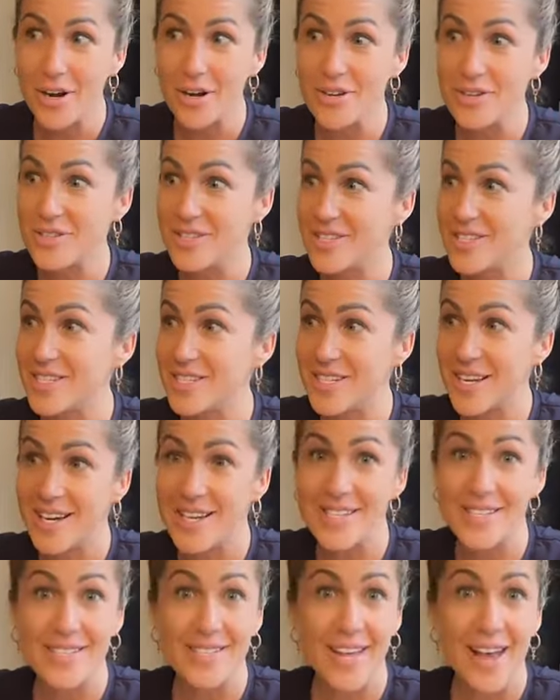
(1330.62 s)
who's
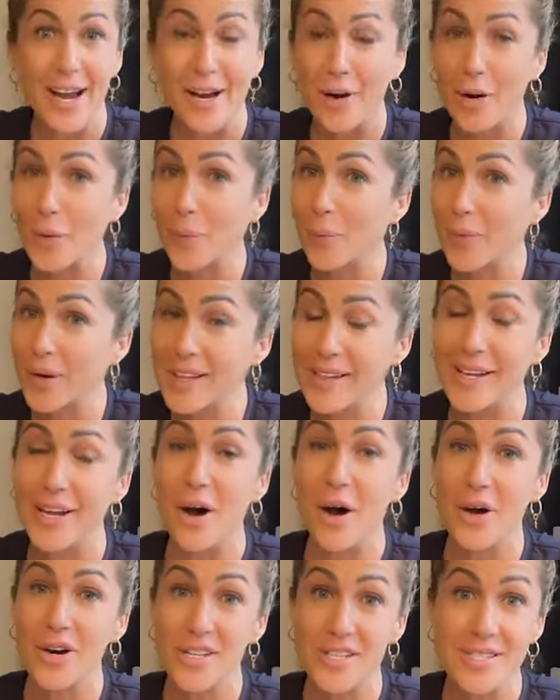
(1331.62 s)
just like
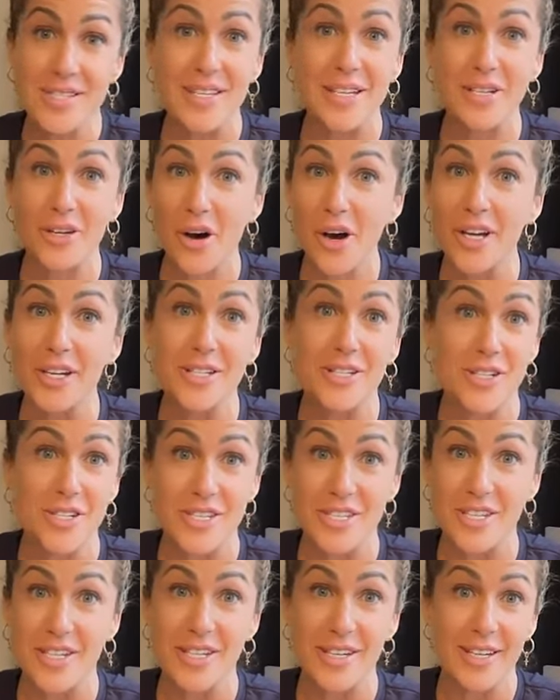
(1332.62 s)
really honestly not
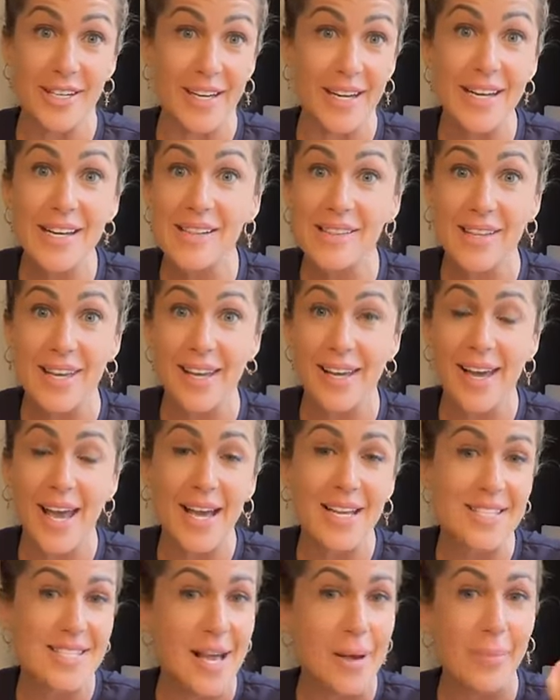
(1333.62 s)
interested in anything
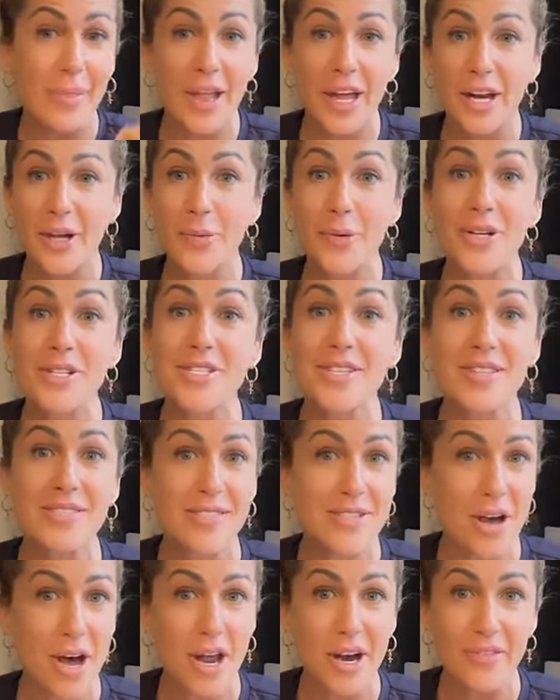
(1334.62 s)
except letting what's
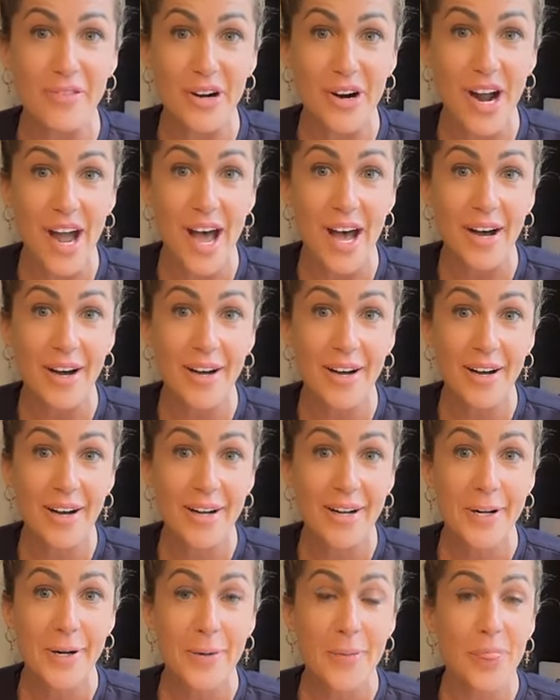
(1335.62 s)
inside of her out
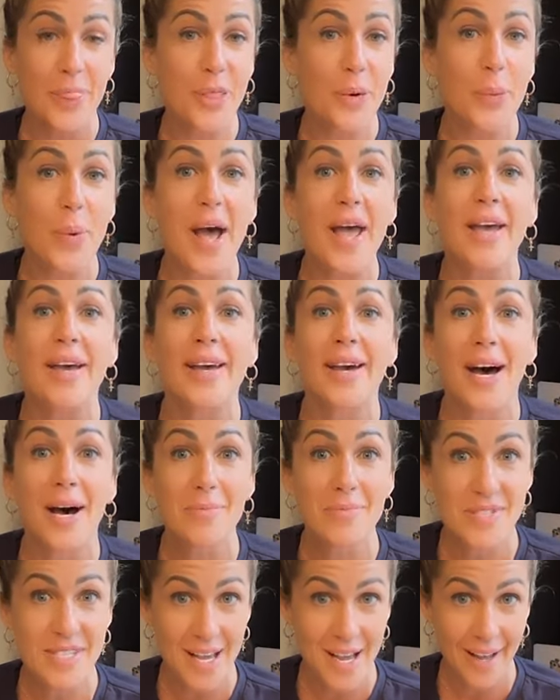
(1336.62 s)
the way it
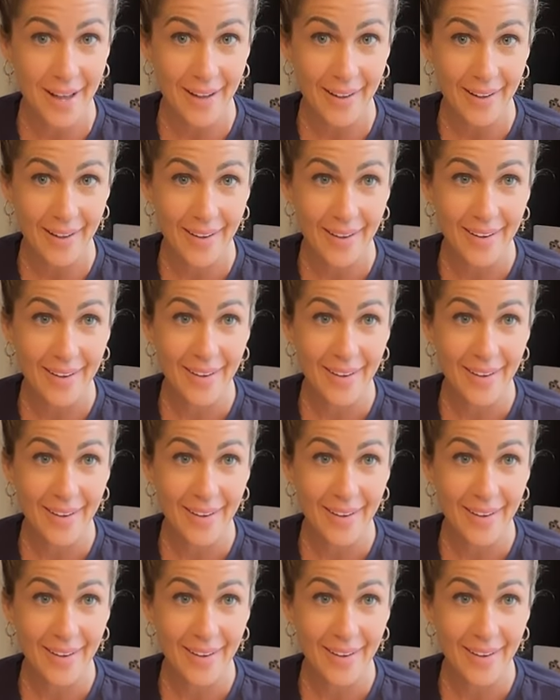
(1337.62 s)
comes out.